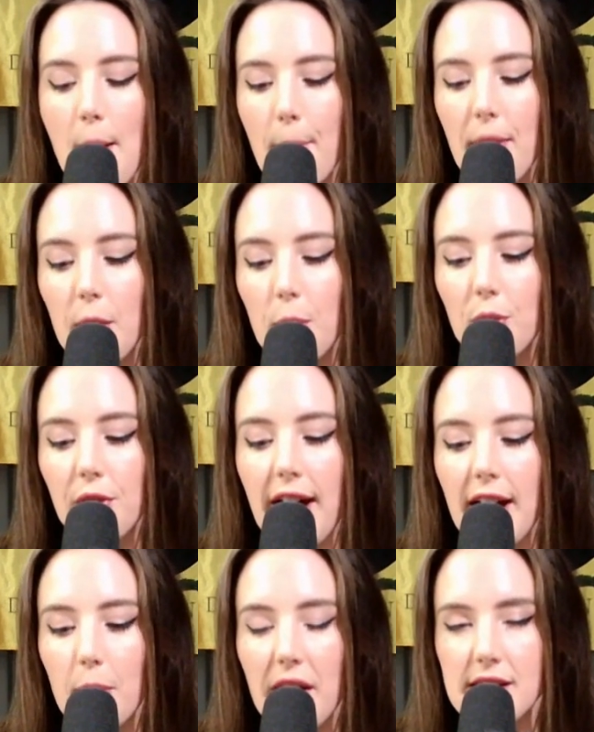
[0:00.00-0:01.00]
people
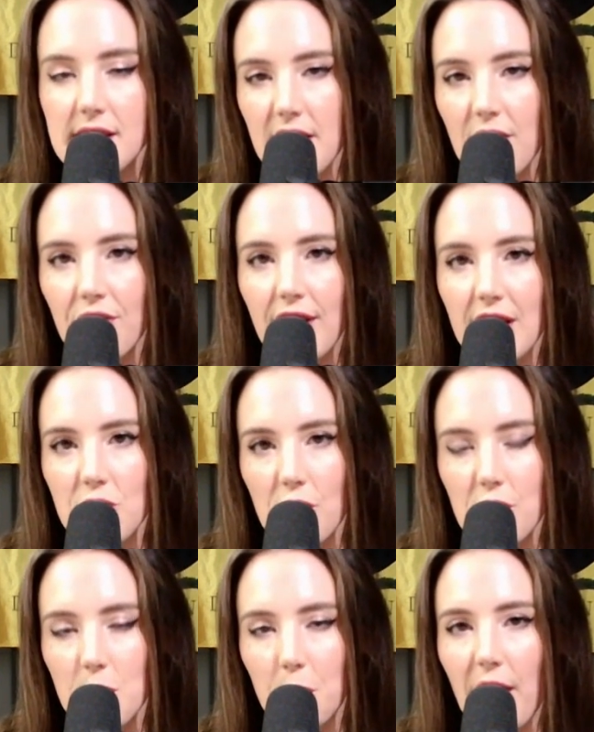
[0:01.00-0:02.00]
like my dear friend
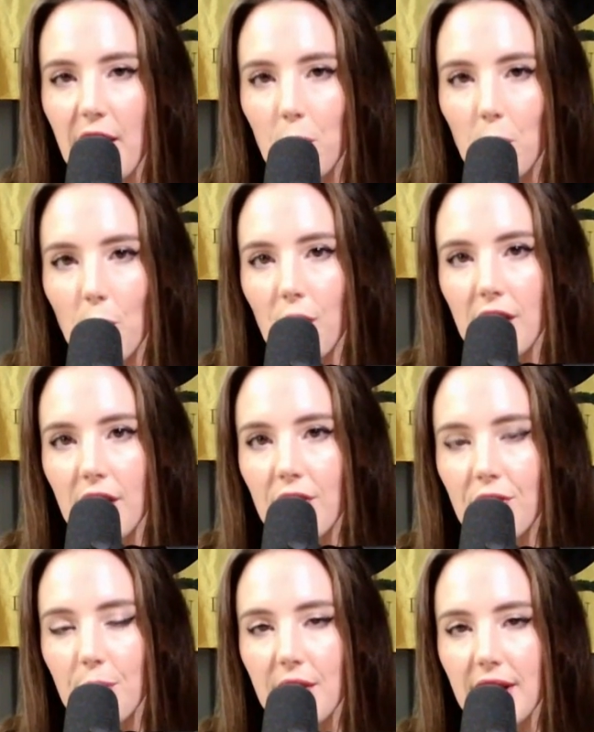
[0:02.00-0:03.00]
Dr. Brian Walker
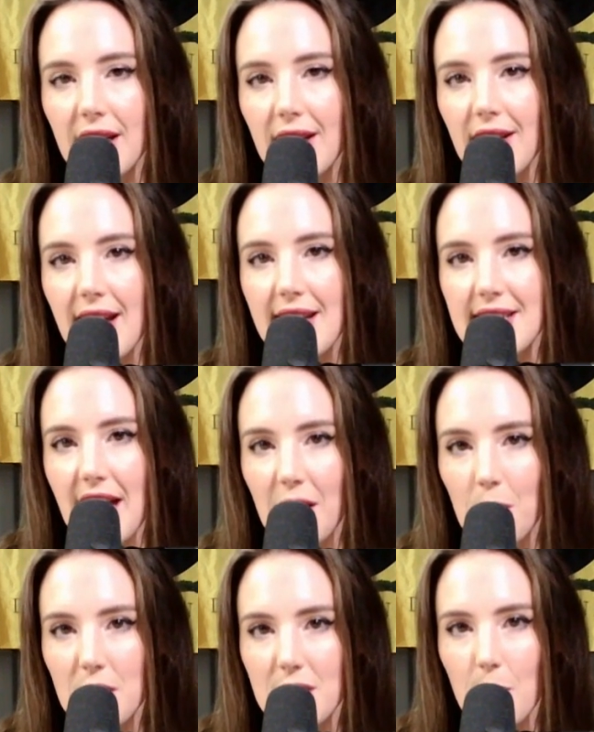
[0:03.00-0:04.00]
from the Legalised
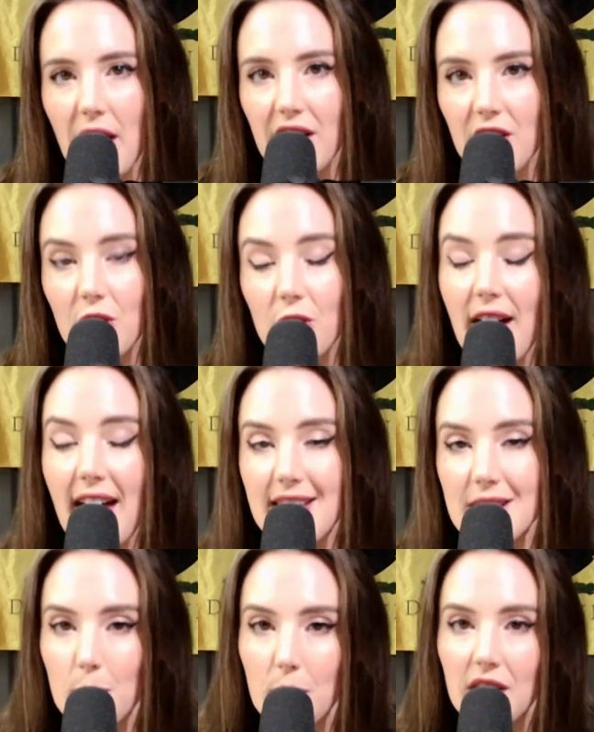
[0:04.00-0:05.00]
Cannabis Party, who
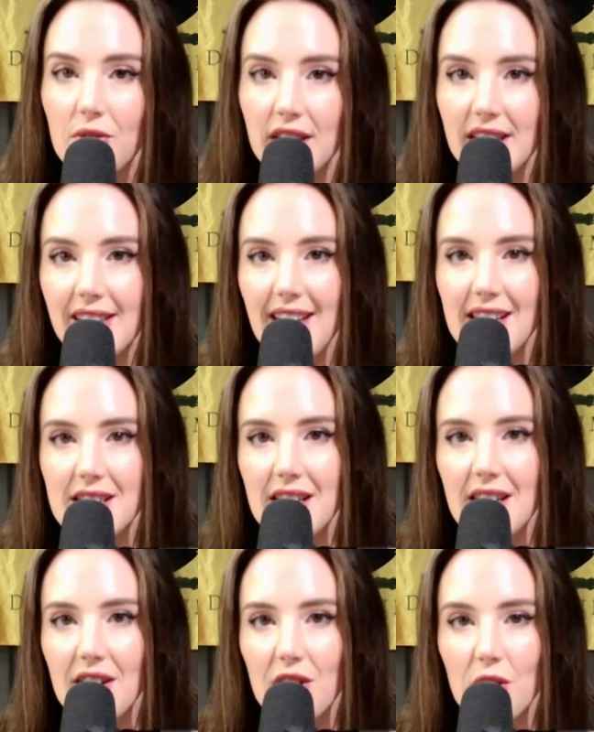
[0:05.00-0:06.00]
has been
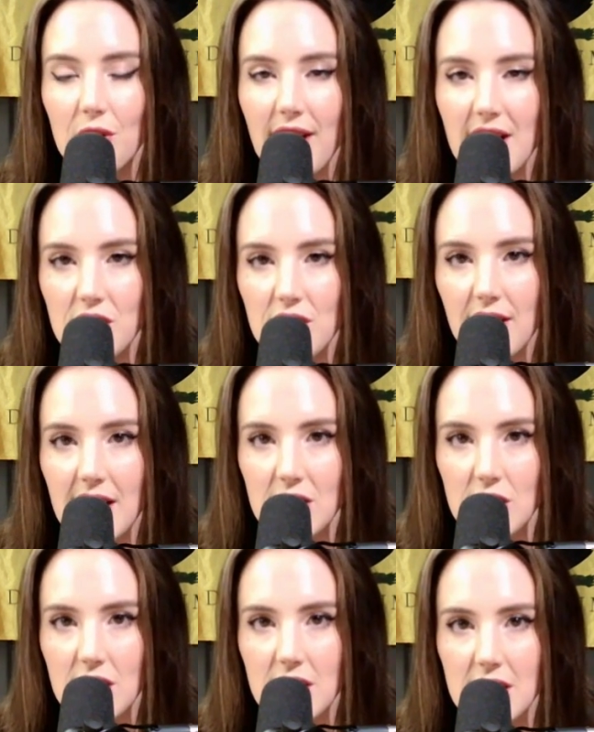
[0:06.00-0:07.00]
re-elected, and
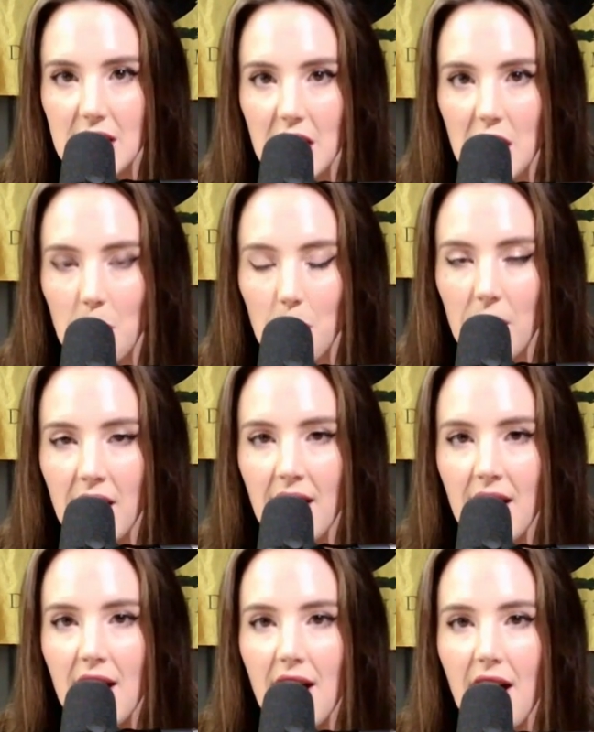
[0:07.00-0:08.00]
congratulations to him.
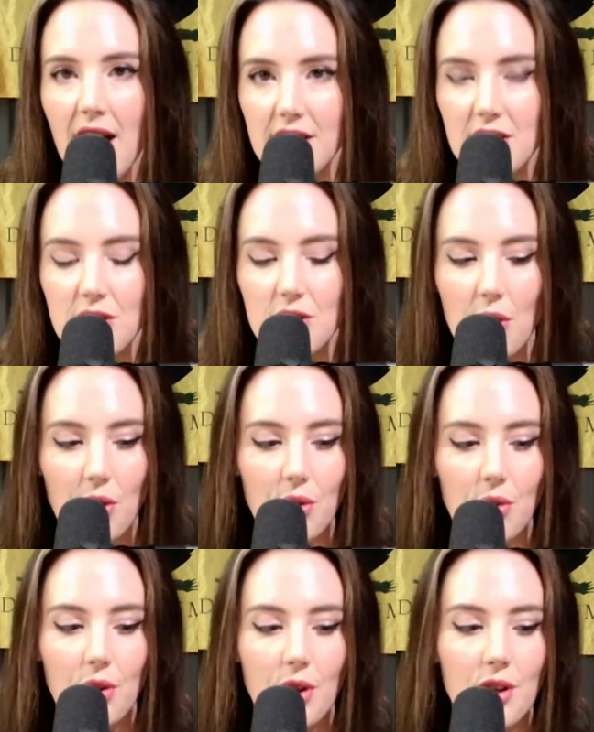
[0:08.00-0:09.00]

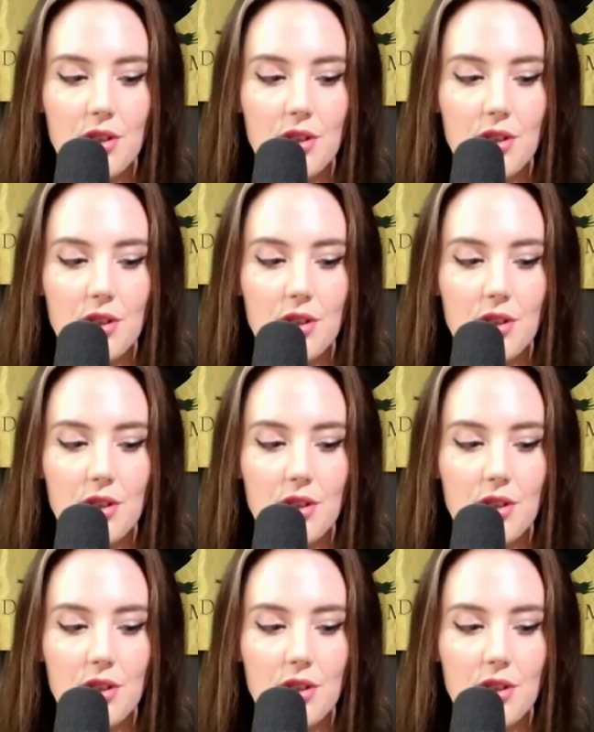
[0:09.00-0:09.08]
So